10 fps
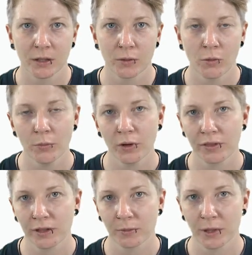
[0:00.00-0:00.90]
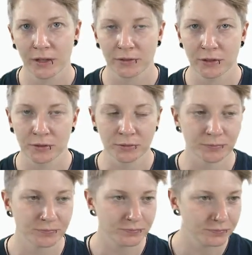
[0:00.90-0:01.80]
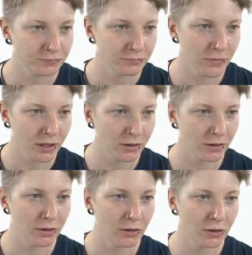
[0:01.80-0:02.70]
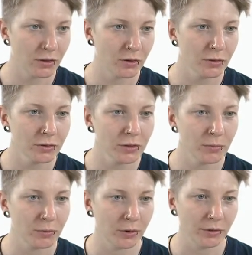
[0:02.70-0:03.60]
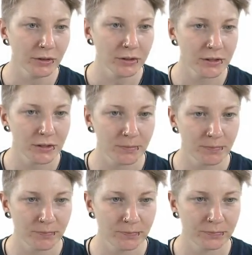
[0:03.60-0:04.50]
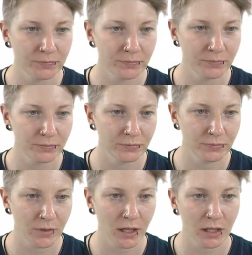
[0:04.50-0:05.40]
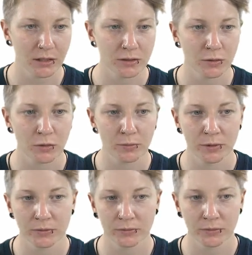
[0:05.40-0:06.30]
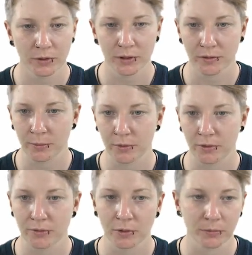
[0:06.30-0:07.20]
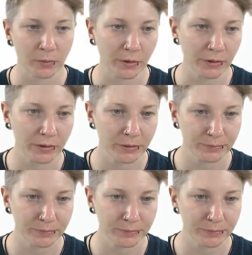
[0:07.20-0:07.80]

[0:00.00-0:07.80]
One more thing we have to do. Go to your products and open, for example, the first product.